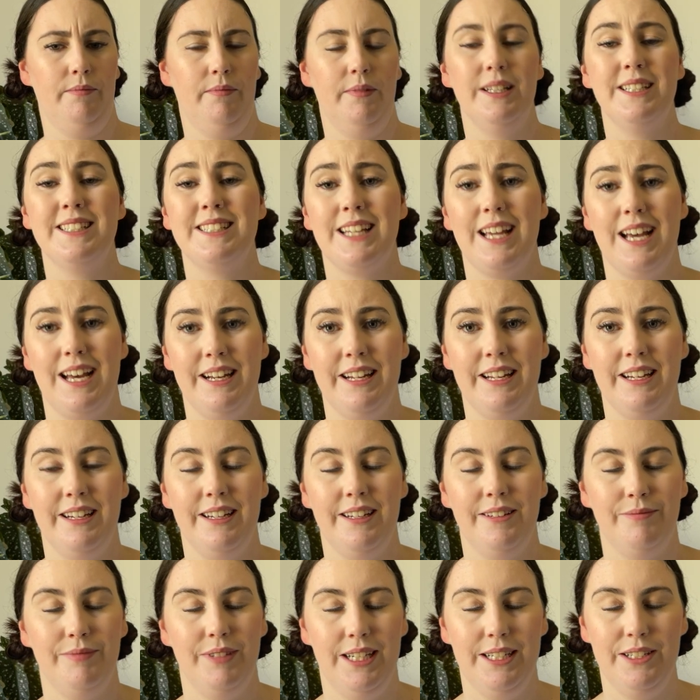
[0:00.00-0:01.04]
There's cat
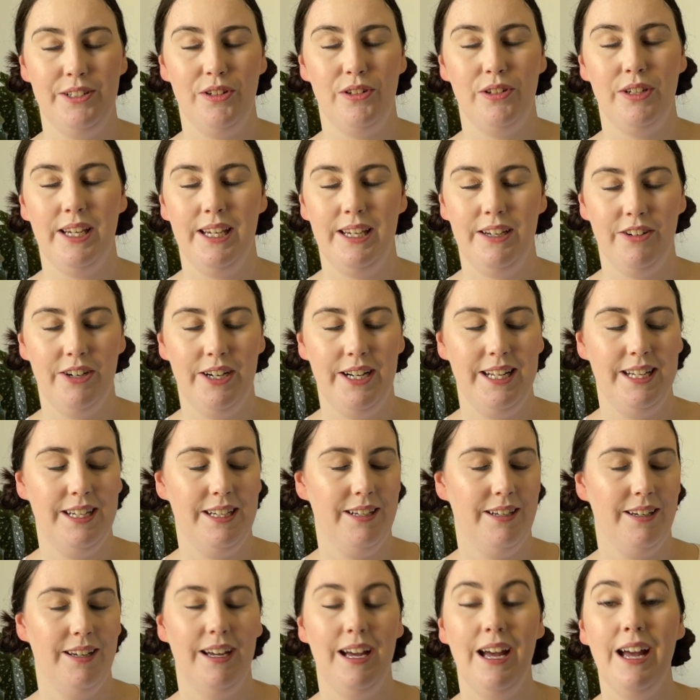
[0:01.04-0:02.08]
hair and dog hair in
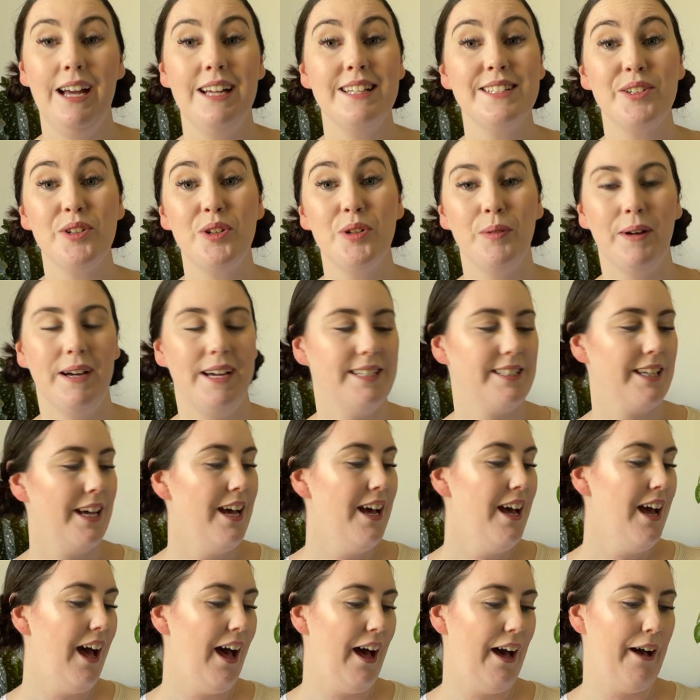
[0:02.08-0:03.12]
here, as always.
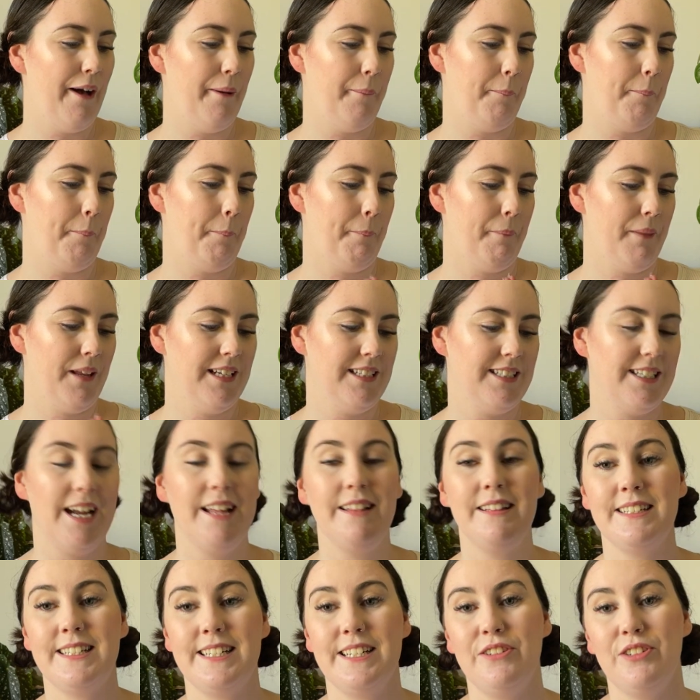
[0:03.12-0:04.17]

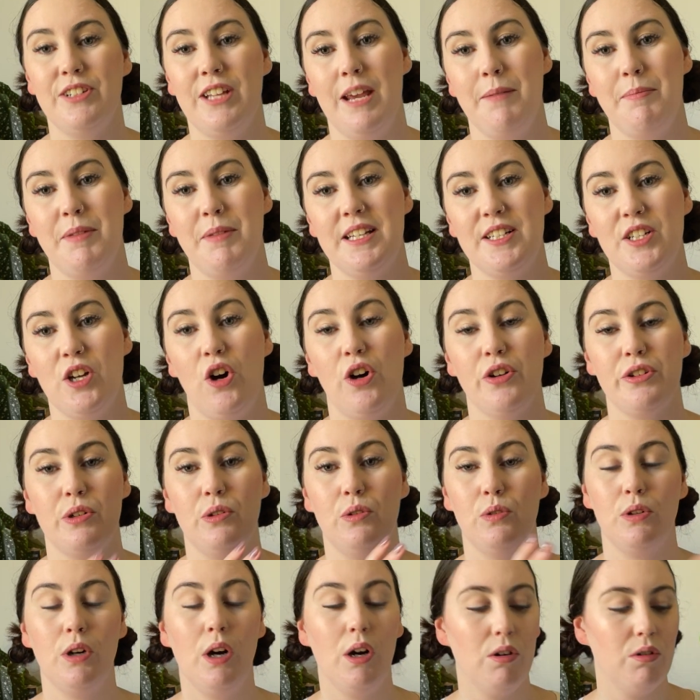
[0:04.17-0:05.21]
Stainless steel to keep things hot
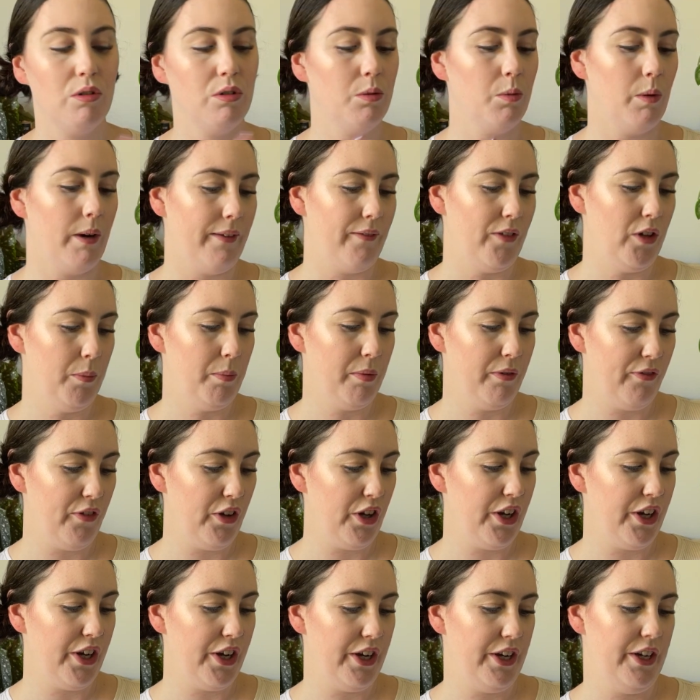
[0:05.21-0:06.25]
or cold, whatever you
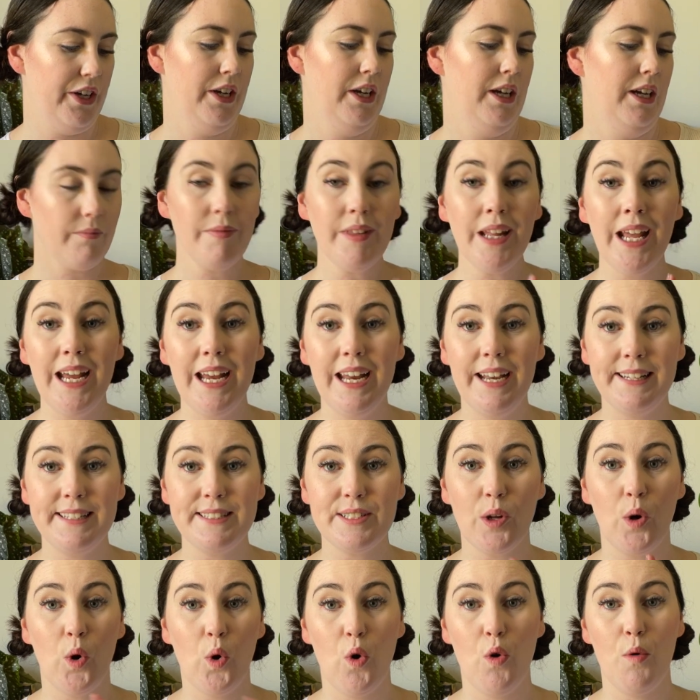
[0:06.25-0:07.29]
prefer. It
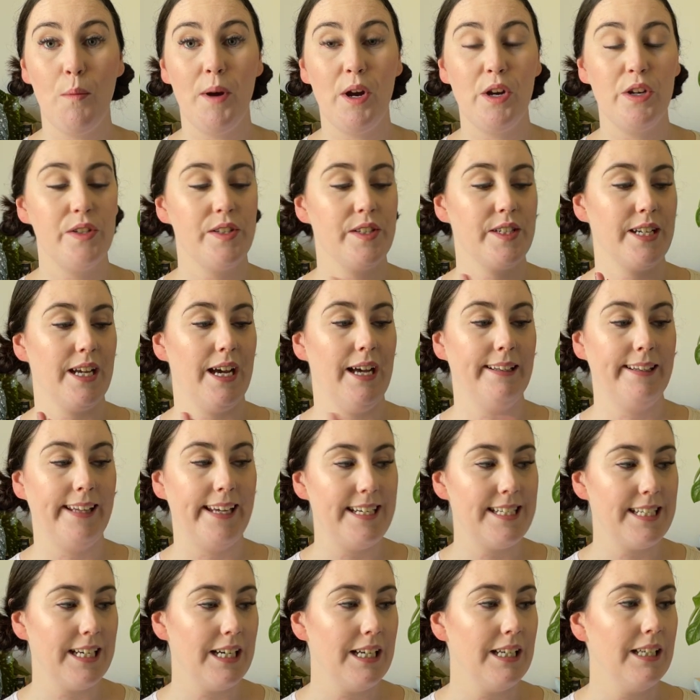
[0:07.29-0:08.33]
is almost a
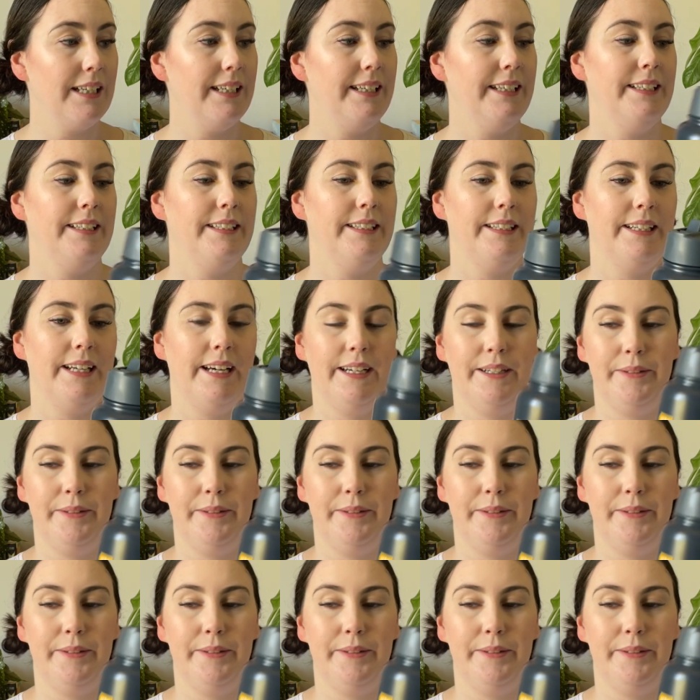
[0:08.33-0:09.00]
litre in